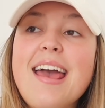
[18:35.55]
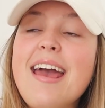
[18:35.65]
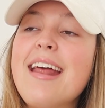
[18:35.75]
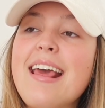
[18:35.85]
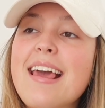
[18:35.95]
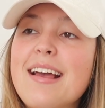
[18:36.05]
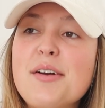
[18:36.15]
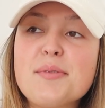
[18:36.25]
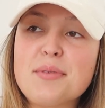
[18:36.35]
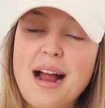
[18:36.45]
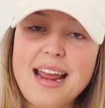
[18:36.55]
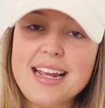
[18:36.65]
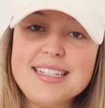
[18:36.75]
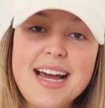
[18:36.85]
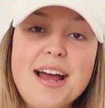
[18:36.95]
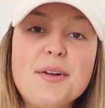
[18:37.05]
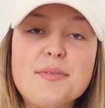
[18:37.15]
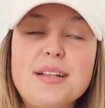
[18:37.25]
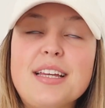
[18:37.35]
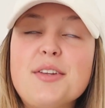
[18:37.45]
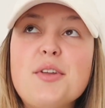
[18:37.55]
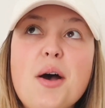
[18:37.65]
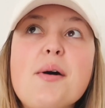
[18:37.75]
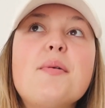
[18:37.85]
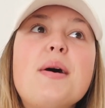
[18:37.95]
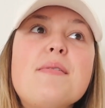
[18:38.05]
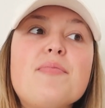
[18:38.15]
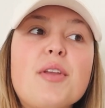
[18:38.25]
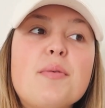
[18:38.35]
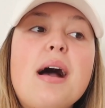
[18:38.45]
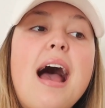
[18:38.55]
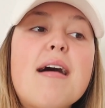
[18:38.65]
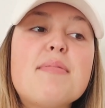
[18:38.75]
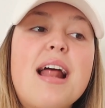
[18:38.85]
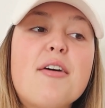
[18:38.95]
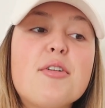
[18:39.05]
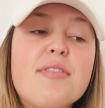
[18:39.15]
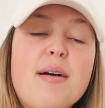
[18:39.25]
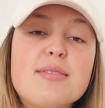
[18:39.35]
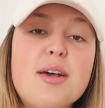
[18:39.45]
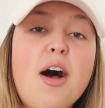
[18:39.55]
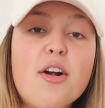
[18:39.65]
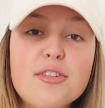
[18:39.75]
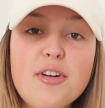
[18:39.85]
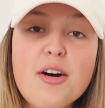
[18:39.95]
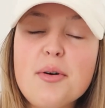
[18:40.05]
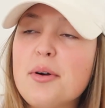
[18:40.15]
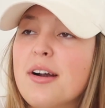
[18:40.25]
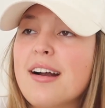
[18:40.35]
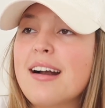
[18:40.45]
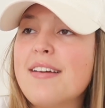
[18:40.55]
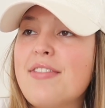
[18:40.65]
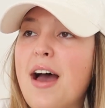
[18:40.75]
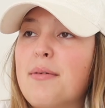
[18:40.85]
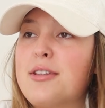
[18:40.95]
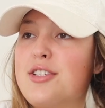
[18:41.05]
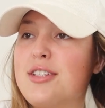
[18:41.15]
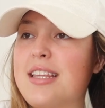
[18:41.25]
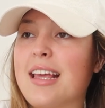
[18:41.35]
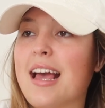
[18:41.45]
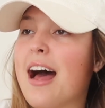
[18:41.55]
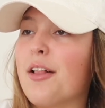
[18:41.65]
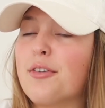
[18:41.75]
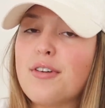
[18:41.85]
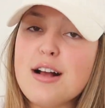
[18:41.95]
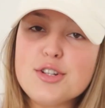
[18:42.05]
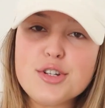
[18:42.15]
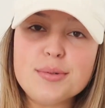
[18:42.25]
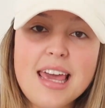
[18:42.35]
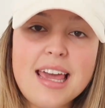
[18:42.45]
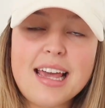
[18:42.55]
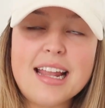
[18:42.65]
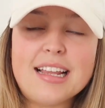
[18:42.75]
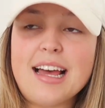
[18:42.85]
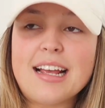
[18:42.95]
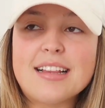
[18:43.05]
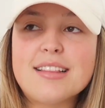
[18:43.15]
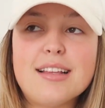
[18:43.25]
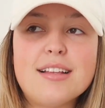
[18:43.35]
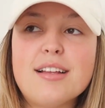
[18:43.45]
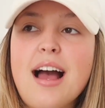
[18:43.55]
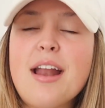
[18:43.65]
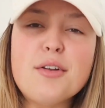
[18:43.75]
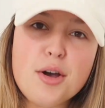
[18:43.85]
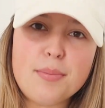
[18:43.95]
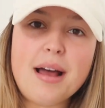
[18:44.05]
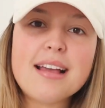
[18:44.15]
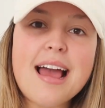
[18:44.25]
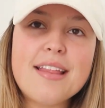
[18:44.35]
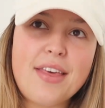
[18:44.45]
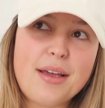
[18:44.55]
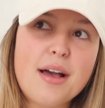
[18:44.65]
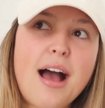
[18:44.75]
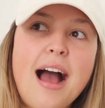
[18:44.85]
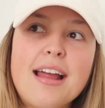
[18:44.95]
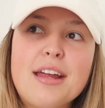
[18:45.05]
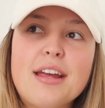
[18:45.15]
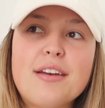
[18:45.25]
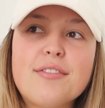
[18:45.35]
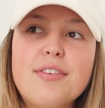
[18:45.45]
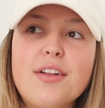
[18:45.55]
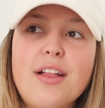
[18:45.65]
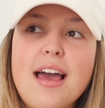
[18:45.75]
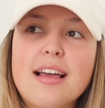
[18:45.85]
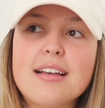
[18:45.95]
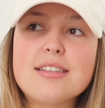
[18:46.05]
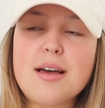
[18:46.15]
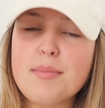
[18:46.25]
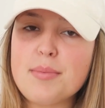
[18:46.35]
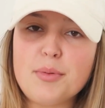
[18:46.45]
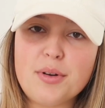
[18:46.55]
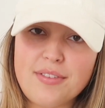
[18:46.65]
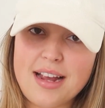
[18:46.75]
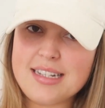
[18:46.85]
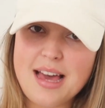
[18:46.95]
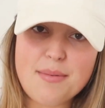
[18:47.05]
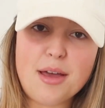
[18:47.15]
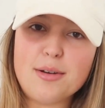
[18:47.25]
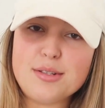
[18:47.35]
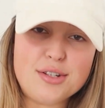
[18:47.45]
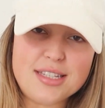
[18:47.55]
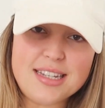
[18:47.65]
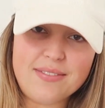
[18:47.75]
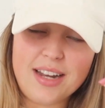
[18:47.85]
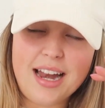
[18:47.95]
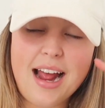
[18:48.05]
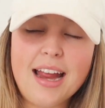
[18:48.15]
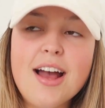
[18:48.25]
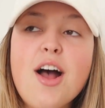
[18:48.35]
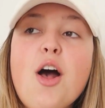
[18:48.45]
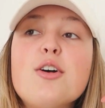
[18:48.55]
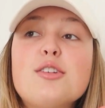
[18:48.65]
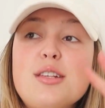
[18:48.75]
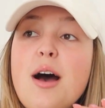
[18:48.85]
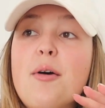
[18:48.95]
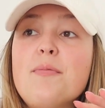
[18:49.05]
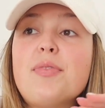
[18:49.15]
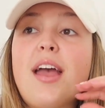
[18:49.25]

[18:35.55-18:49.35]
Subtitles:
hitting right, I don't really know what happened. I don't know if that was our fault or if that was just like a HelloFresh thing, and like, I don't know. But again, like, I feel like some people would have liked that meal. It was just Steven and I. So